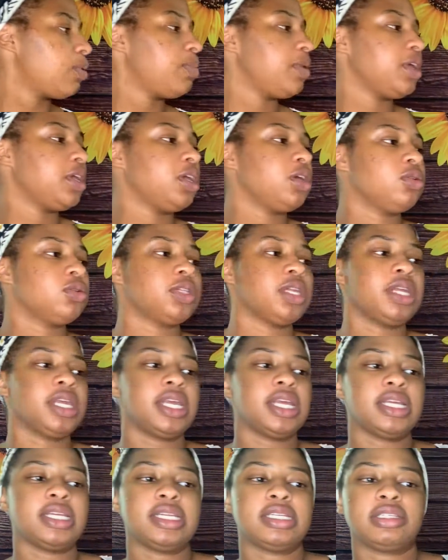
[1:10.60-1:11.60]
be using
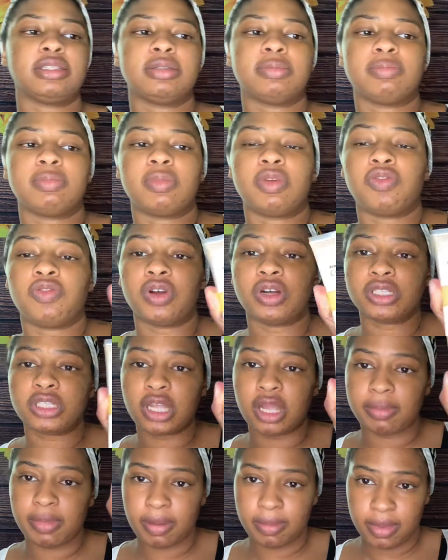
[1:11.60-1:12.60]
is, the first
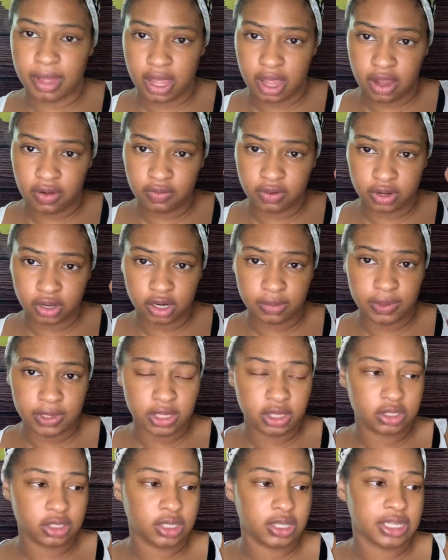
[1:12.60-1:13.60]
time I'm ever going to be
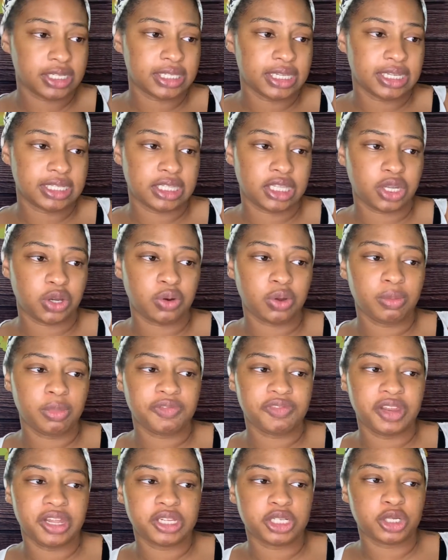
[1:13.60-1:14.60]
using this, is the Cream
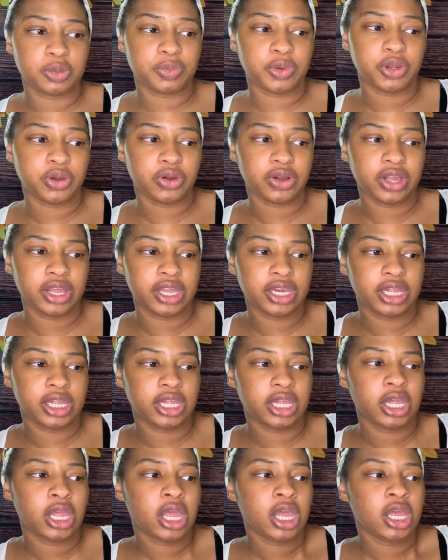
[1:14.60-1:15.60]
of Nature Pure
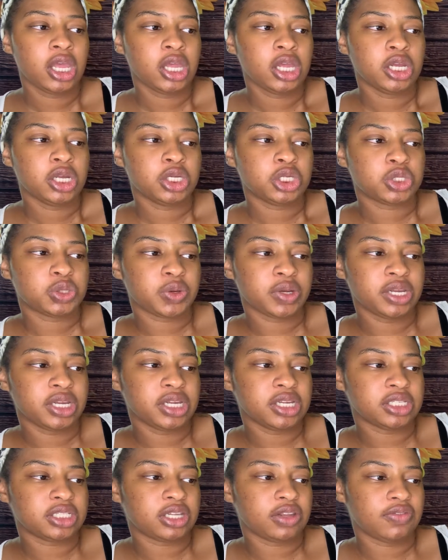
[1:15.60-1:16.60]
Honey
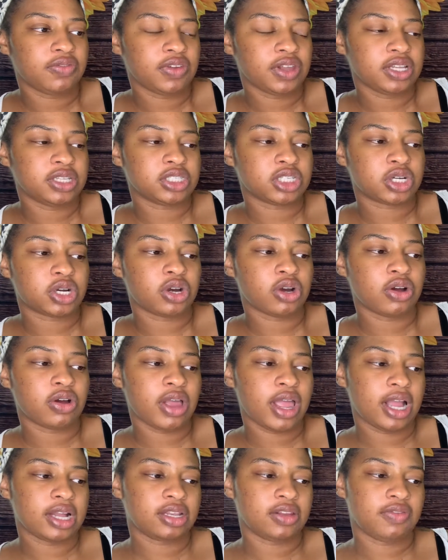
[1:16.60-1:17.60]
Shrinkage Defense Curl
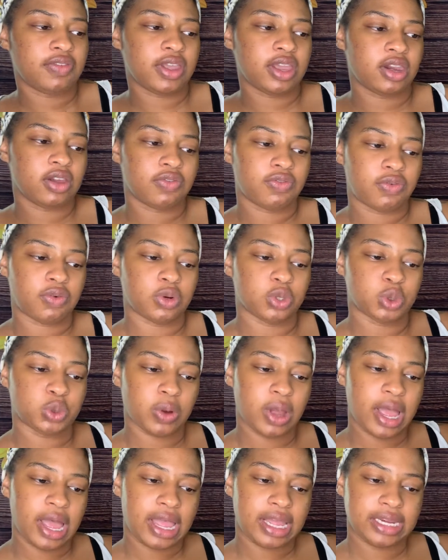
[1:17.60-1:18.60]
Activator for
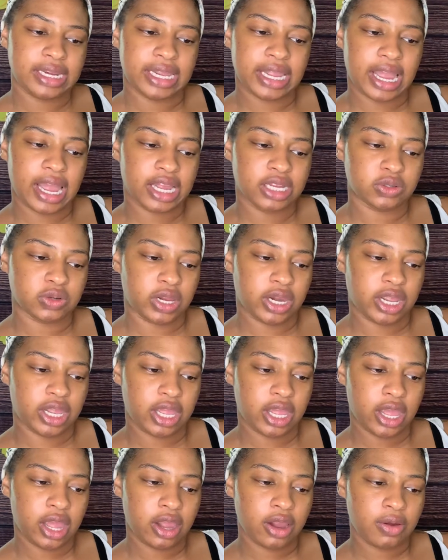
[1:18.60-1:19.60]
dry, dehydrated
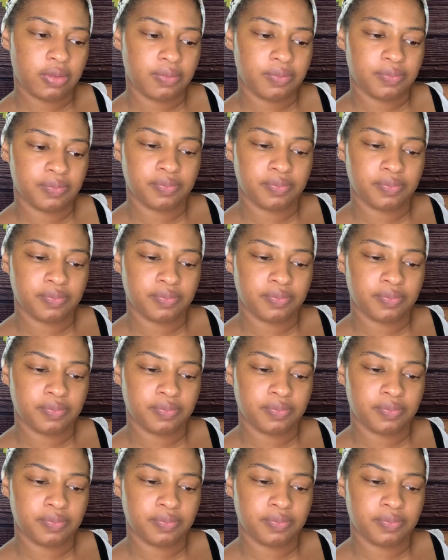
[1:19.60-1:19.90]
hair.